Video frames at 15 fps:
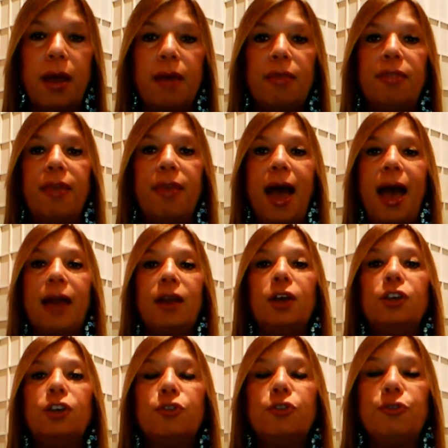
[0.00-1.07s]
that
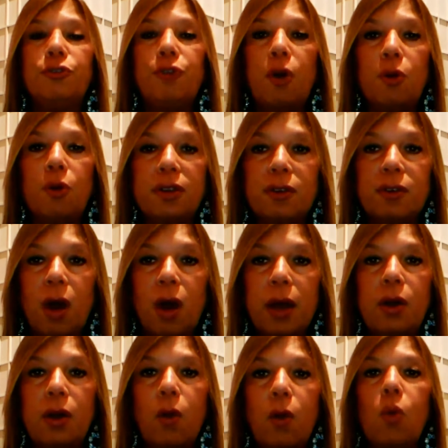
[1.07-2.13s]
you focus
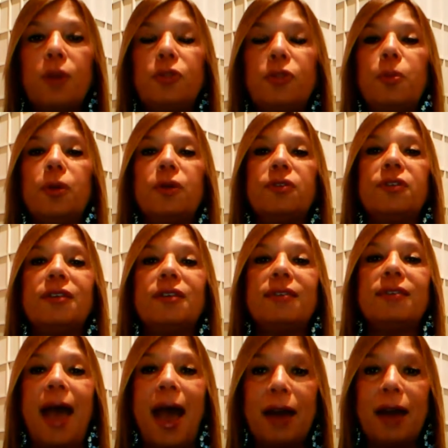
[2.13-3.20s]
on what the person is
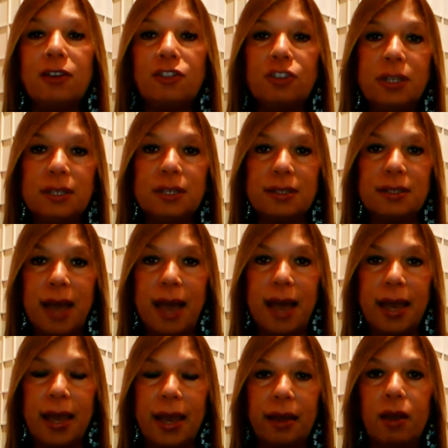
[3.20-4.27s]
actually
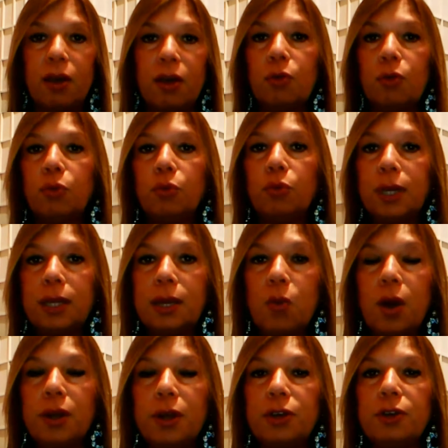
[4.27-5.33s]
saying, really
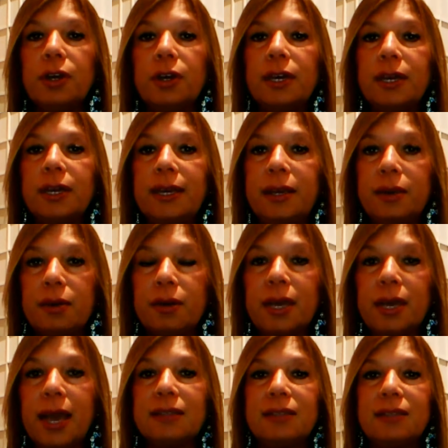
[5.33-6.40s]
what you're
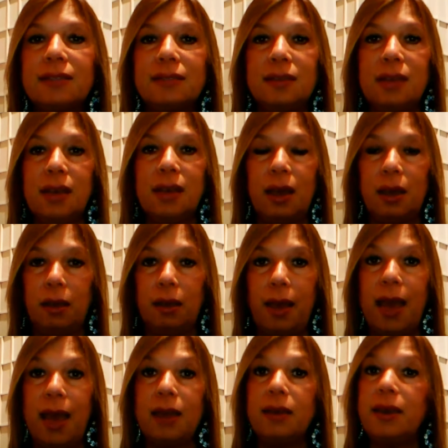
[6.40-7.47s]
hearing and seeing,
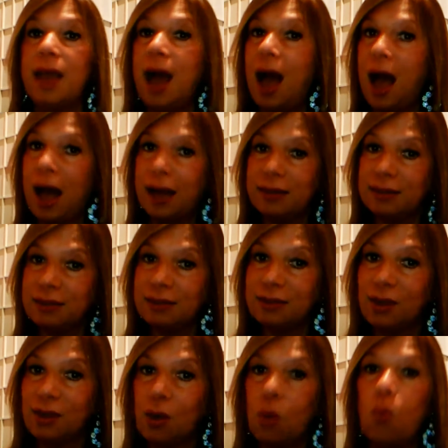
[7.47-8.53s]
and not
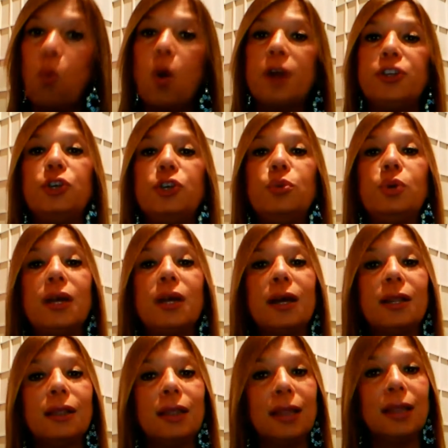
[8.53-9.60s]
what you would
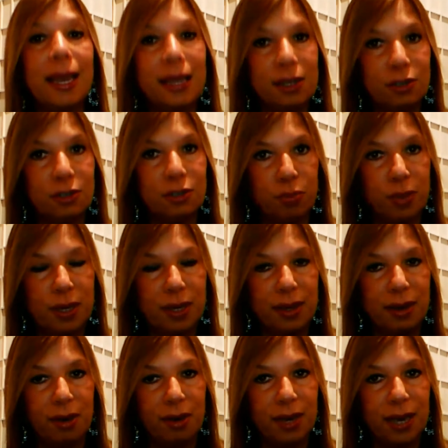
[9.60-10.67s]
like to be
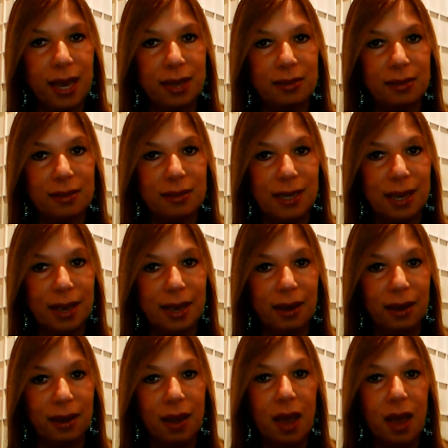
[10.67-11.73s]
hearing and seeing,